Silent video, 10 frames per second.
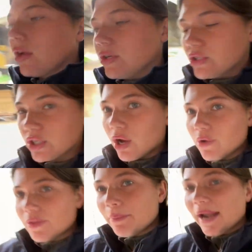So
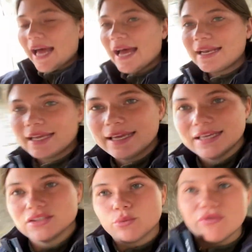the plan
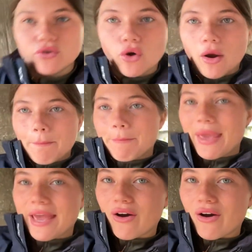is we've got a bit